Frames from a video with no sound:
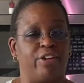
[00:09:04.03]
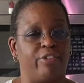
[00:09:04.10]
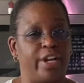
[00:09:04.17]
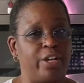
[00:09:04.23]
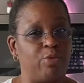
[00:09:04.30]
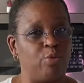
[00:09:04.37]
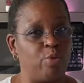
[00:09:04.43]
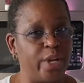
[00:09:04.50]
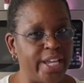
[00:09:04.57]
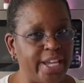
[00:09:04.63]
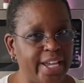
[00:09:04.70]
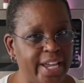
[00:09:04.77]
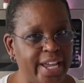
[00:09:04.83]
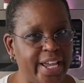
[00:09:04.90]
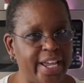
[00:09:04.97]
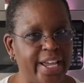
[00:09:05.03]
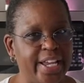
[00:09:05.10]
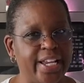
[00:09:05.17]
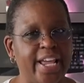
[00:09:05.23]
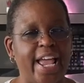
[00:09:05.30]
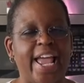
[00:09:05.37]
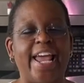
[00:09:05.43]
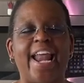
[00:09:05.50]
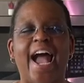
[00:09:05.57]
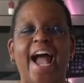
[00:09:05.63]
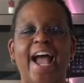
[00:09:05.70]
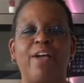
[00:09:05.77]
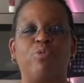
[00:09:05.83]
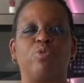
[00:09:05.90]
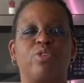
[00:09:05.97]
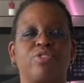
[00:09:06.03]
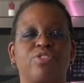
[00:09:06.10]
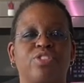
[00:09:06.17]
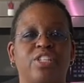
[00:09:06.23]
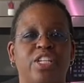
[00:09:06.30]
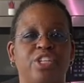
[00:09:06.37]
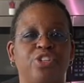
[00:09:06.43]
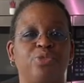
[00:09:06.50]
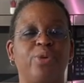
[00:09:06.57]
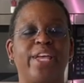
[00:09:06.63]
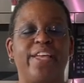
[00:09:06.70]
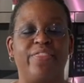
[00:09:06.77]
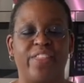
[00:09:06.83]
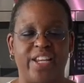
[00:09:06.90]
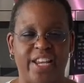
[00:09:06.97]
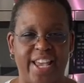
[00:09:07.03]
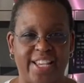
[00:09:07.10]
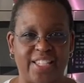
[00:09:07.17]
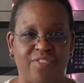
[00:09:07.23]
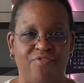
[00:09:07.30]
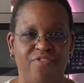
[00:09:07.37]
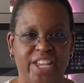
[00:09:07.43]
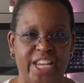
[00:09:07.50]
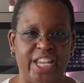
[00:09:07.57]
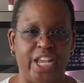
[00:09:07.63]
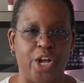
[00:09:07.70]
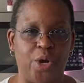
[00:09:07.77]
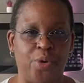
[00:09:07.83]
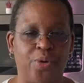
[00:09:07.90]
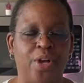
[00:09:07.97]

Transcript: great weekend, and I will see you in the next video.